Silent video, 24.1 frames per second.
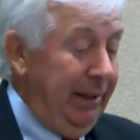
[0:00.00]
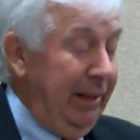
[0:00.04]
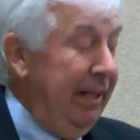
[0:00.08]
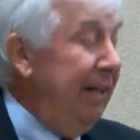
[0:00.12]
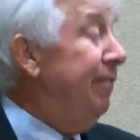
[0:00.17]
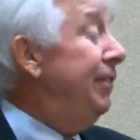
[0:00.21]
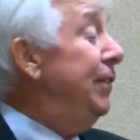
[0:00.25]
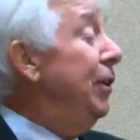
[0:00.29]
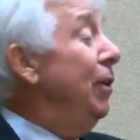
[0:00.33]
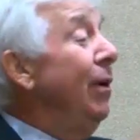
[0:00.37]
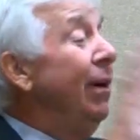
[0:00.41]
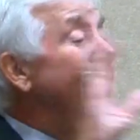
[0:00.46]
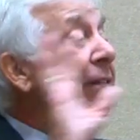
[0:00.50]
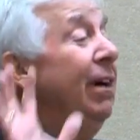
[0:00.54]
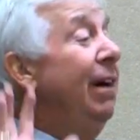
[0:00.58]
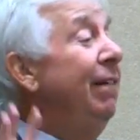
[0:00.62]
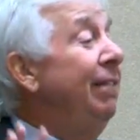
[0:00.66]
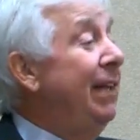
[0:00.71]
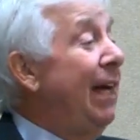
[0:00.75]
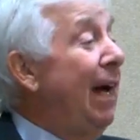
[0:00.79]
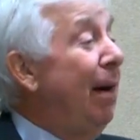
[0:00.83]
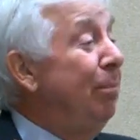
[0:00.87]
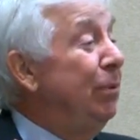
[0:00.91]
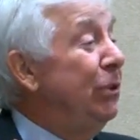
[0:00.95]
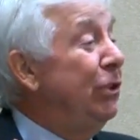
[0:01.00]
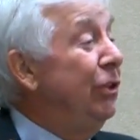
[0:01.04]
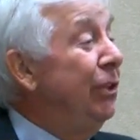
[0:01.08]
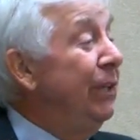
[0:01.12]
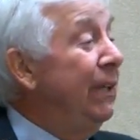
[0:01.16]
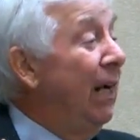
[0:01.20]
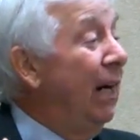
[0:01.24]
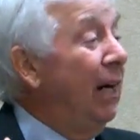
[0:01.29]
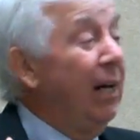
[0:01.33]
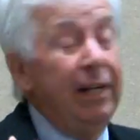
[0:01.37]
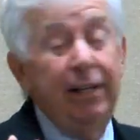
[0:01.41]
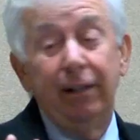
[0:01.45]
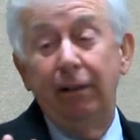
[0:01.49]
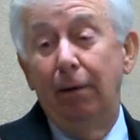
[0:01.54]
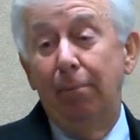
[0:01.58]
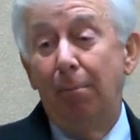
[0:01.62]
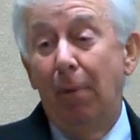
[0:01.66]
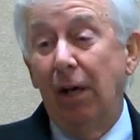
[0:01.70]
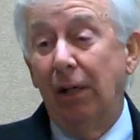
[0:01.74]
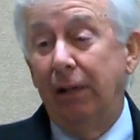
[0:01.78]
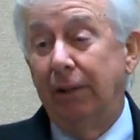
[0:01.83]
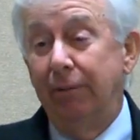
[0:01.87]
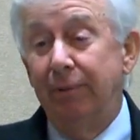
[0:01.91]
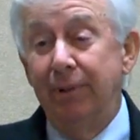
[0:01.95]
if you ever have the opportunity to hire a
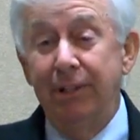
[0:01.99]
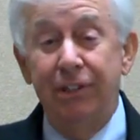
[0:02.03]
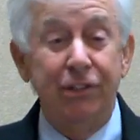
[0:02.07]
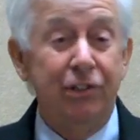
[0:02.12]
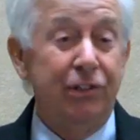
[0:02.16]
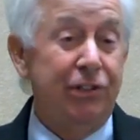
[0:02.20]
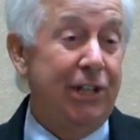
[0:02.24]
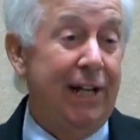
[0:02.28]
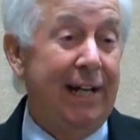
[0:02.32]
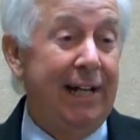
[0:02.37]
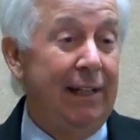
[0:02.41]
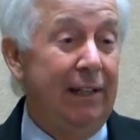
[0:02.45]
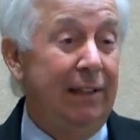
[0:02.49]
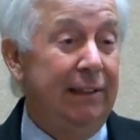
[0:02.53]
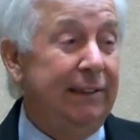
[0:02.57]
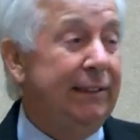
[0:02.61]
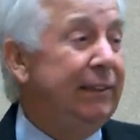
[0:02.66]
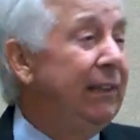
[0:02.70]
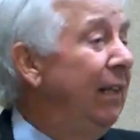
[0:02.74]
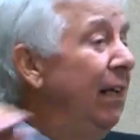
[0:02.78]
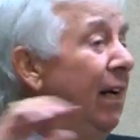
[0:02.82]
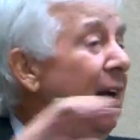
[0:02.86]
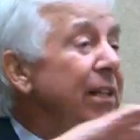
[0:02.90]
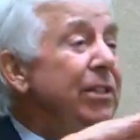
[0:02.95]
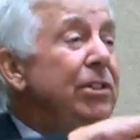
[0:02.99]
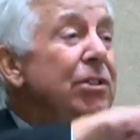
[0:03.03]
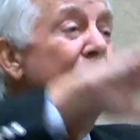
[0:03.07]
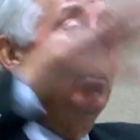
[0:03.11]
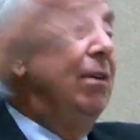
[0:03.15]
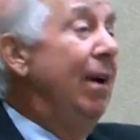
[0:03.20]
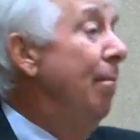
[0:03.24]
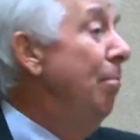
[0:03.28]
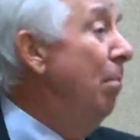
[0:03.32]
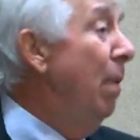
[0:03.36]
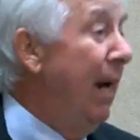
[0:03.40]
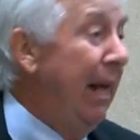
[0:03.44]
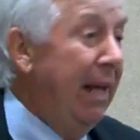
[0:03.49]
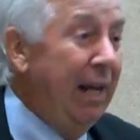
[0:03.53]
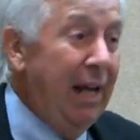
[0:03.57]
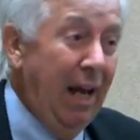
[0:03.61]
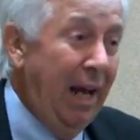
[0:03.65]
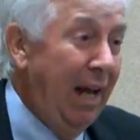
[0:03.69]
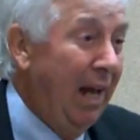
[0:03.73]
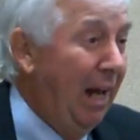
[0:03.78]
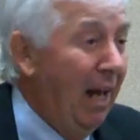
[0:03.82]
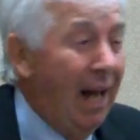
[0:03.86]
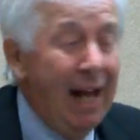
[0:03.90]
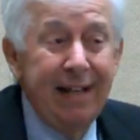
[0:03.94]
market research analyst, and you don't have money,
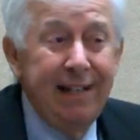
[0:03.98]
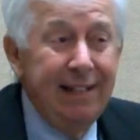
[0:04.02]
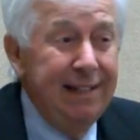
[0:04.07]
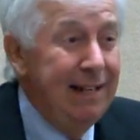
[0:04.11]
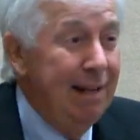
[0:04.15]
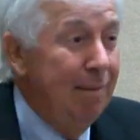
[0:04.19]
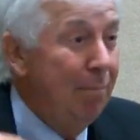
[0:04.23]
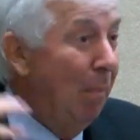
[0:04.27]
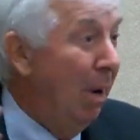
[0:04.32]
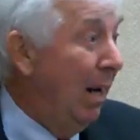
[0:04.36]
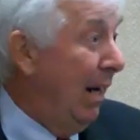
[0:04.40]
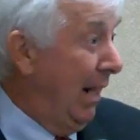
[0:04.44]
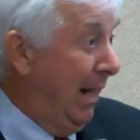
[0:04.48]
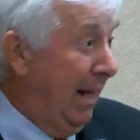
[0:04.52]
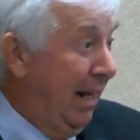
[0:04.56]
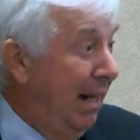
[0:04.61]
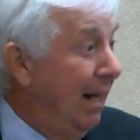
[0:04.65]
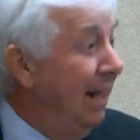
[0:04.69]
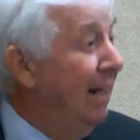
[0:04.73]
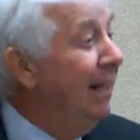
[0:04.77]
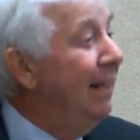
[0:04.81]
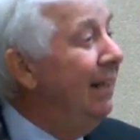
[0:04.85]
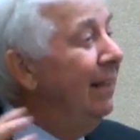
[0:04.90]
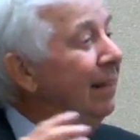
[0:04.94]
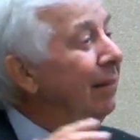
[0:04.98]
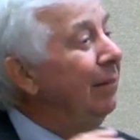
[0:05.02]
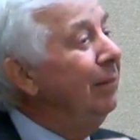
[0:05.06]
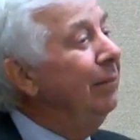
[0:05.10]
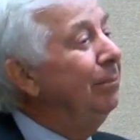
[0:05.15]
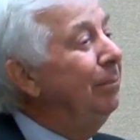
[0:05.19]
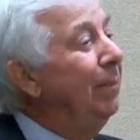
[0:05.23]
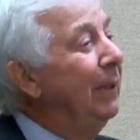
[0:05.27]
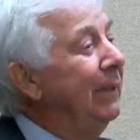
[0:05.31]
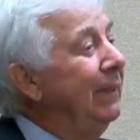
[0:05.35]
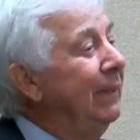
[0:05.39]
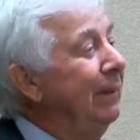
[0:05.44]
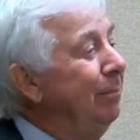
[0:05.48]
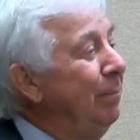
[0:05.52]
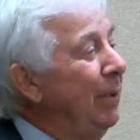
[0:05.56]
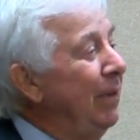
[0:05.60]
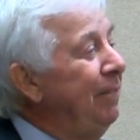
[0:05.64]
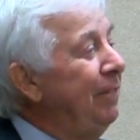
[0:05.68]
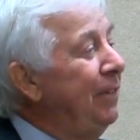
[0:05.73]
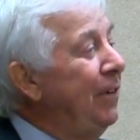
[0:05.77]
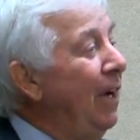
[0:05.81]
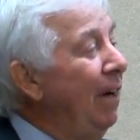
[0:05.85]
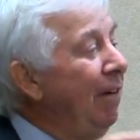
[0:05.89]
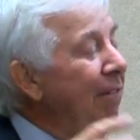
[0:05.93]
I didn't have money, but
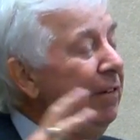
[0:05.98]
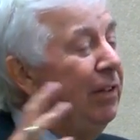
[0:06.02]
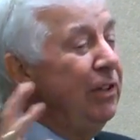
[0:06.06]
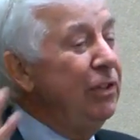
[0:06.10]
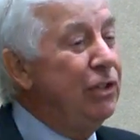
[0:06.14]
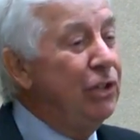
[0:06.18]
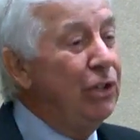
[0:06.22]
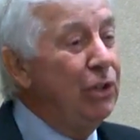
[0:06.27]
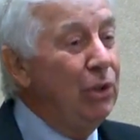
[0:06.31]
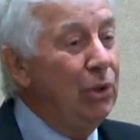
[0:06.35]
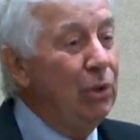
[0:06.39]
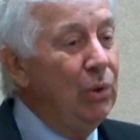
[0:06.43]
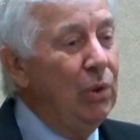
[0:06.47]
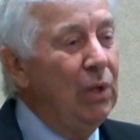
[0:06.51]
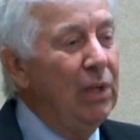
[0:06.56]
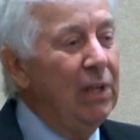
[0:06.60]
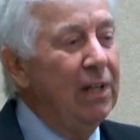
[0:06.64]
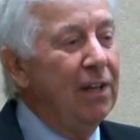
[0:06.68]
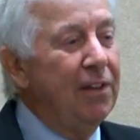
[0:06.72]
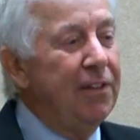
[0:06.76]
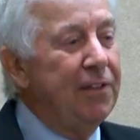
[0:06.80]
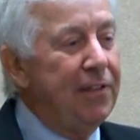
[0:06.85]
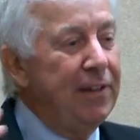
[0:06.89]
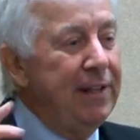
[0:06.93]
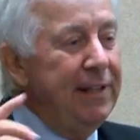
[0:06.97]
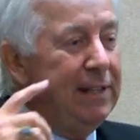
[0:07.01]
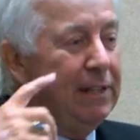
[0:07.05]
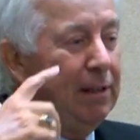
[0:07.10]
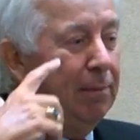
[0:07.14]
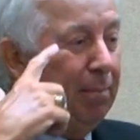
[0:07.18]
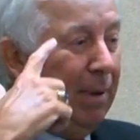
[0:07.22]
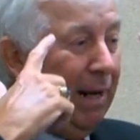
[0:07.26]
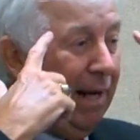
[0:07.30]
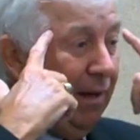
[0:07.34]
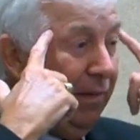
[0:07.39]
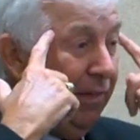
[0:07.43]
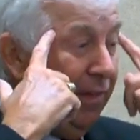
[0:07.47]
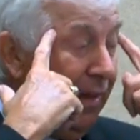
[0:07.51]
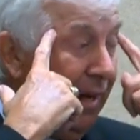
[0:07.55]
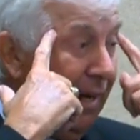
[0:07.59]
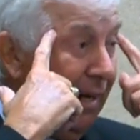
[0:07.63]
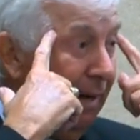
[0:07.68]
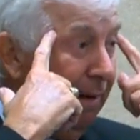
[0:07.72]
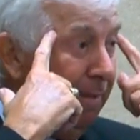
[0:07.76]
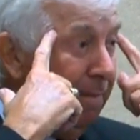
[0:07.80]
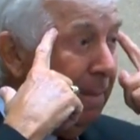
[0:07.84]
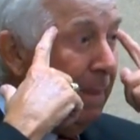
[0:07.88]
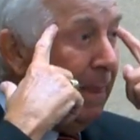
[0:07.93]
if you ever do, think about
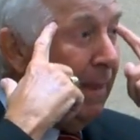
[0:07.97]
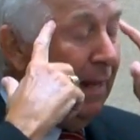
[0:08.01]
that.